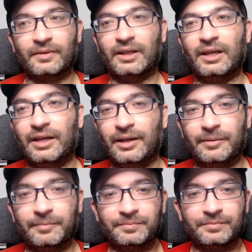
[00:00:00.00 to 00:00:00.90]

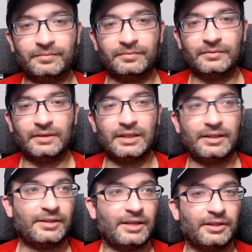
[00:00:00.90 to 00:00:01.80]
Um, as
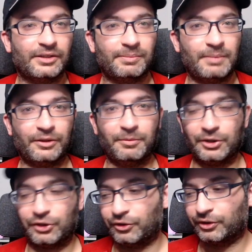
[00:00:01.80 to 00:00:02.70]
I said, it's meant to be
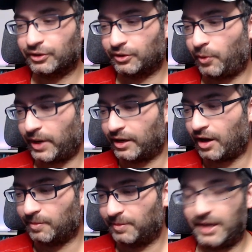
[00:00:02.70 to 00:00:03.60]
a short, quick
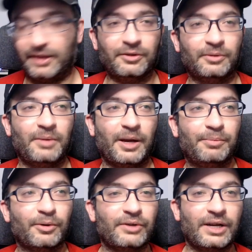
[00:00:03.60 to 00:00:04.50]
update on my
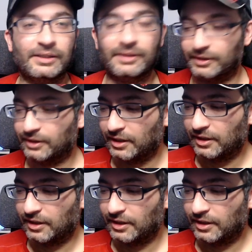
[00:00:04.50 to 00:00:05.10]
progress.